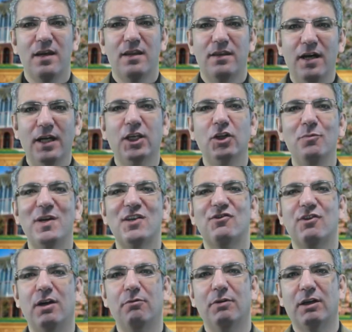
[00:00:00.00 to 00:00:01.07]

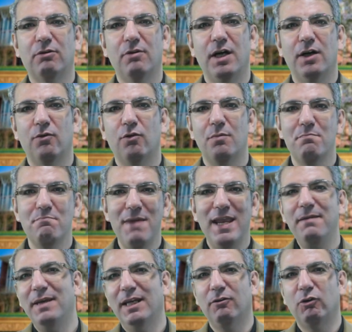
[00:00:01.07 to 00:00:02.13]
Documents are required, or
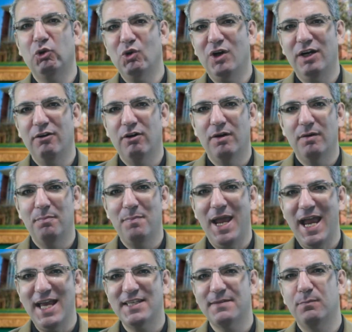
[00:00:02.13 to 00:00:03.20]
may be required, are
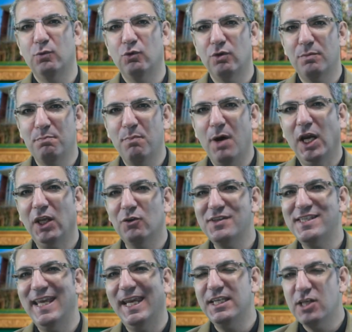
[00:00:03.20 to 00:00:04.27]
passport,
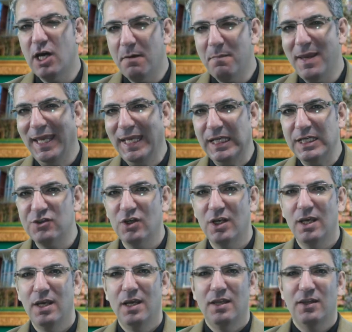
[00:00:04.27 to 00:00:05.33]
biodata page,
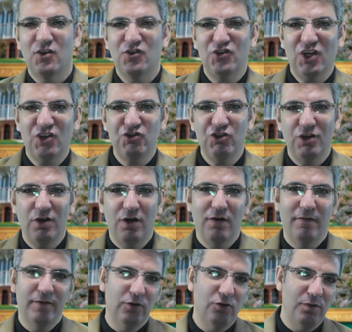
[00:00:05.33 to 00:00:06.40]
the section
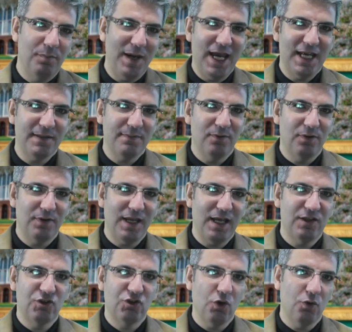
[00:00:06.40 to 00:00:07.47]
of your passport passport
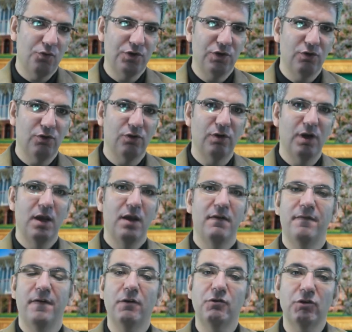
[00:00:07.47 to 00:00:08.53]
that shows your
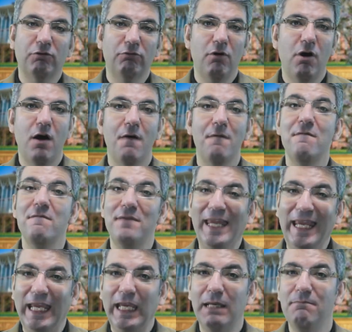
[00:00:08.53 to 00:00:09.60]
photograph,
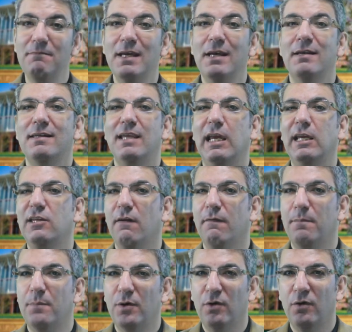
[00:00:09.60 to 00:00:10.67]
name, date of
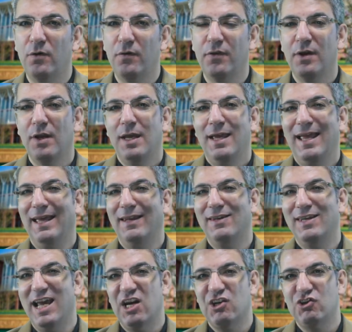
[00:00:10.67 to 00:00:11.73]
birth, and
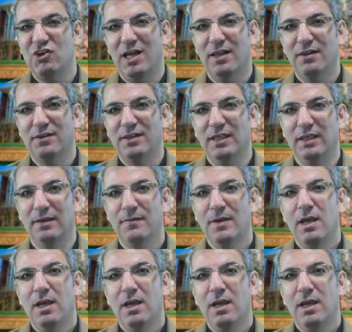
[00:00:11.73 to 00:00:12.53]
nationality.